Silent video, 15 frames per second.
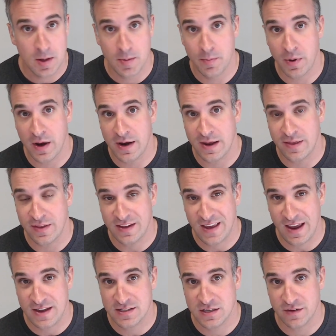but in the
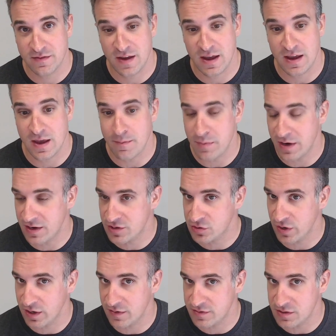case of an
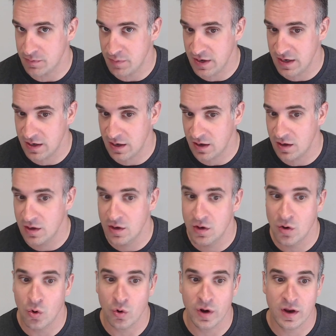administrative subpoena
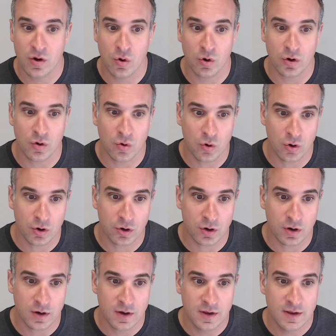or a court
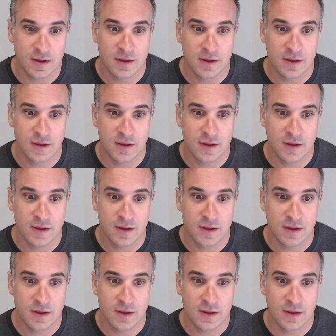order,